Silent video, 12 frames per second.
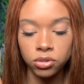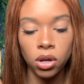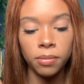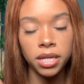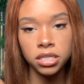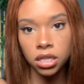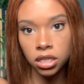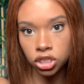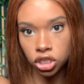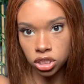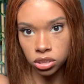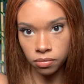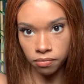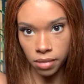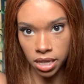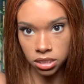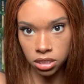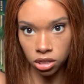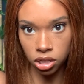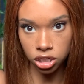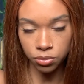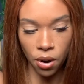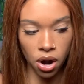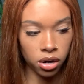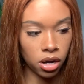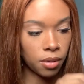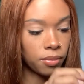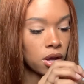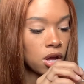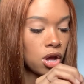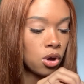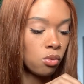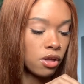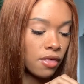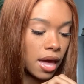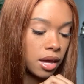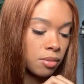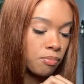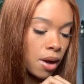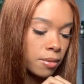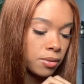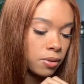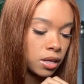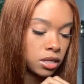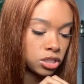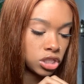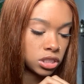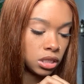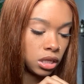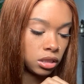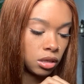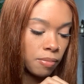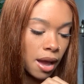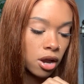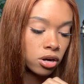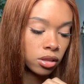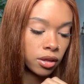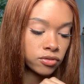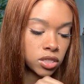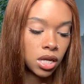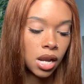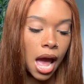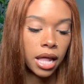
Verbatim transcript: so I basically just messed this part up with a bobby pin just to get the powder lifted.